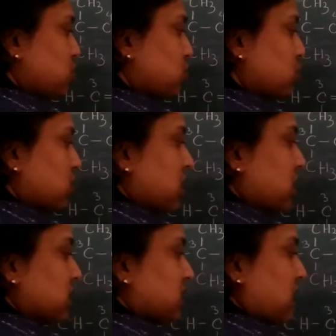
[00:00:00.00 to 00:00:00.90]
2,
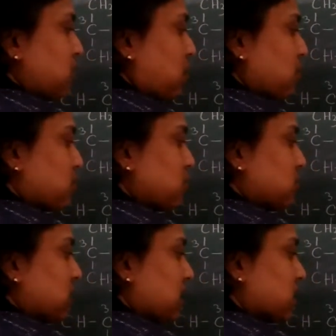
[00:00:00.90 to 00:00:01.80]
then you have
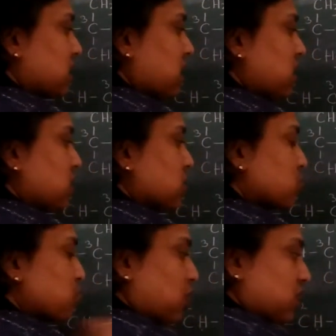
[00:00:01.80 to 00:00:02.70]
to take the
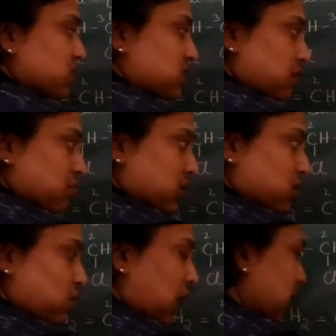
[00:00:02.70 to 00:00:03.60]
smallest number
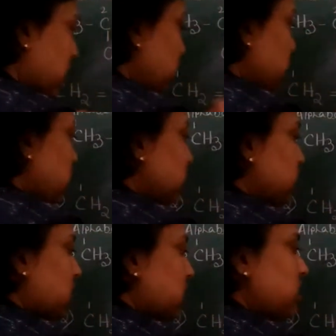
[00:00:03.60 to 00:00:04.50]
1.
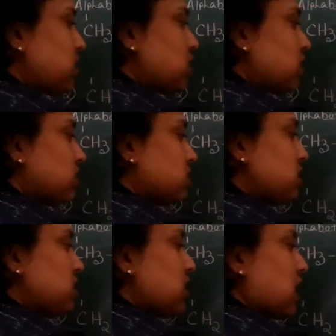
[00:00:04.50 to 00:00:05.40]
Then
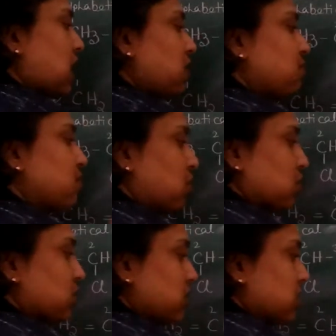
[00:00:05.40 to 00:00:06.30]
3 and
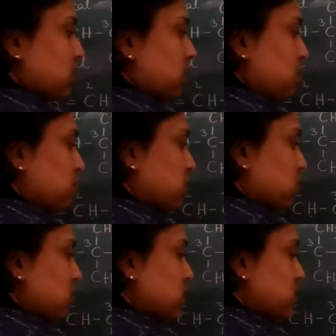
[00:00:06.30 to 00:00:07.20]
4, in
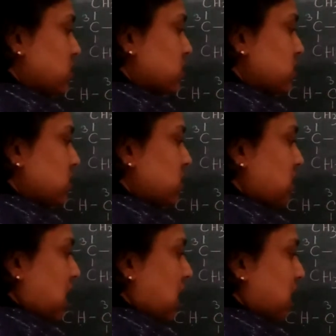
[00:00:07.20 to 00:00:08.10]
between
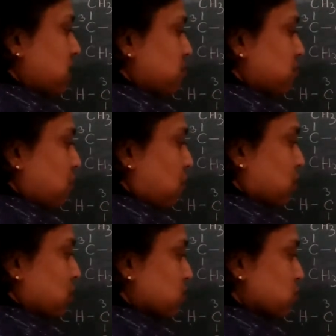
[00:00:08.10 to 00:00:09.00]
3 and
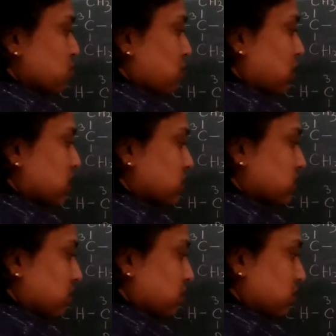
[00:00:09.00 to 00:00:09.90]
4, smallest
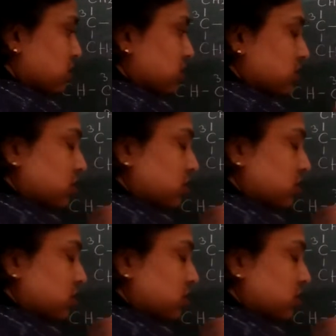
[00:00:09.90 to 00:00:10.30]
number.